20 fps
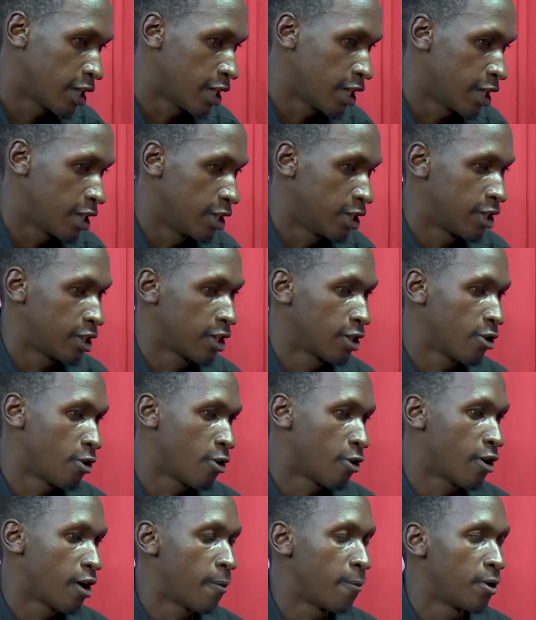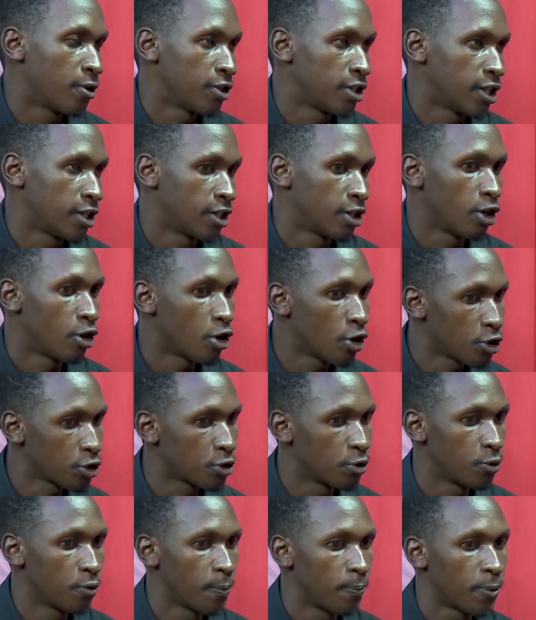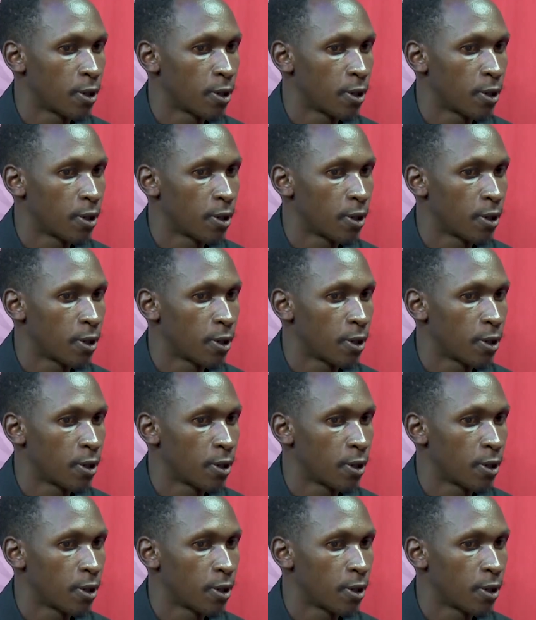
and it's all about it. Also,